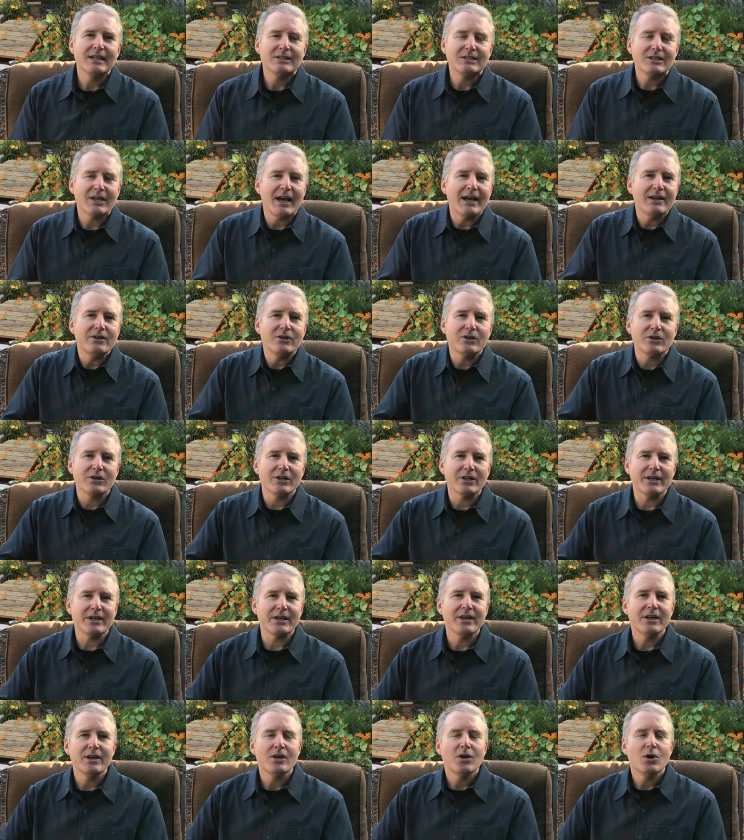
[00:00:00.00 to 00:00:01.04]

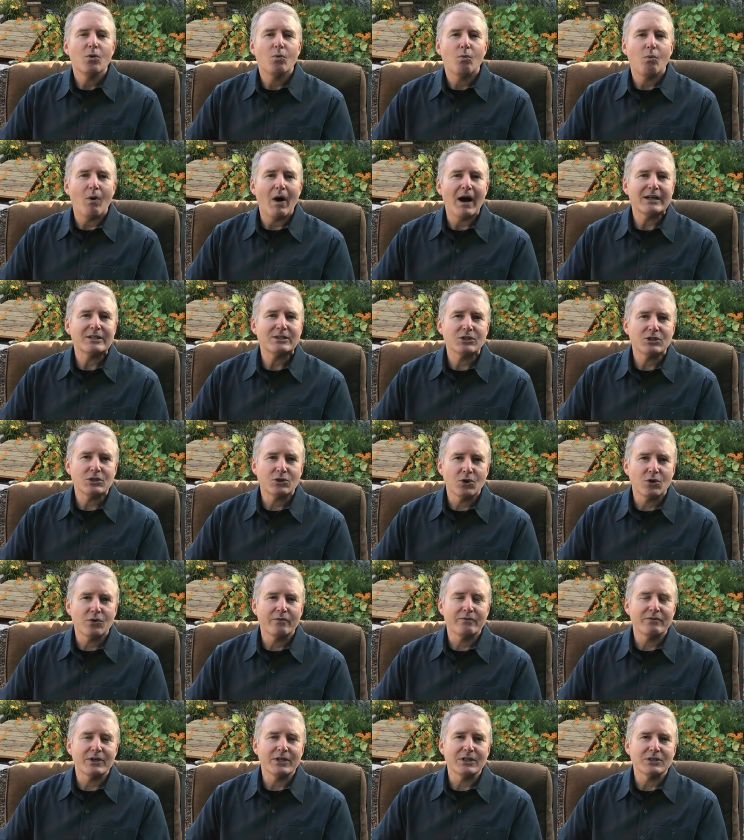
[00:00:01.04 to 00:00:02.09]
tenderly watches
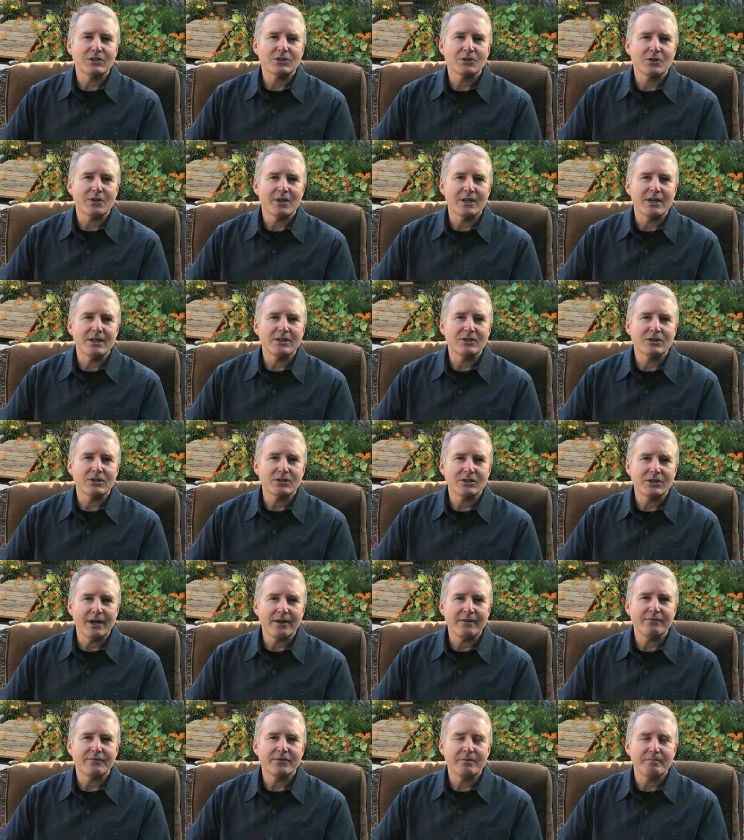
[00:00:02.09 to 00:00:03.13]
over it so that it's
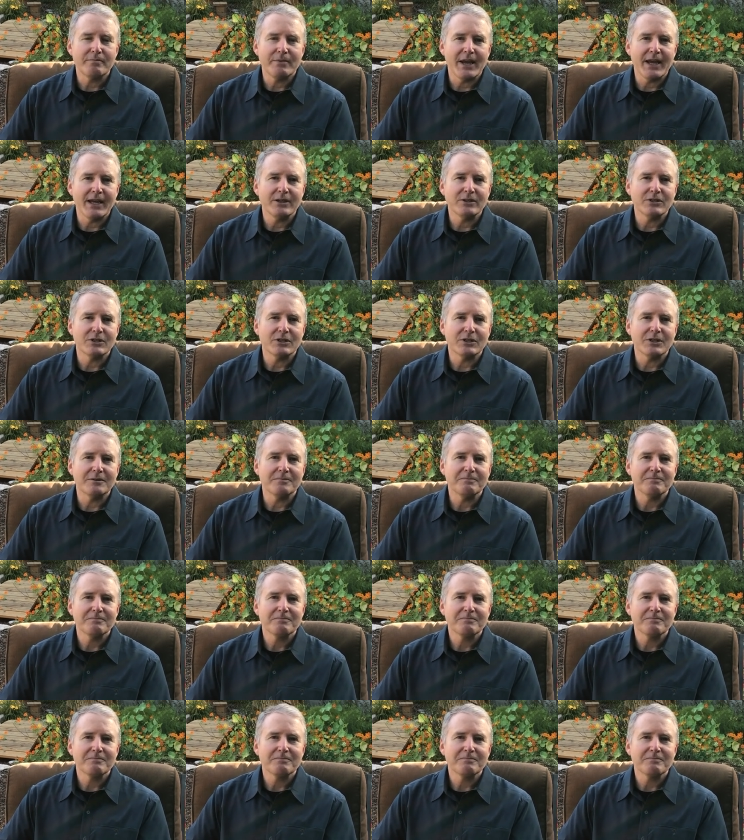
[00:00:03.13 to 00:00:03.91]
safe from danger.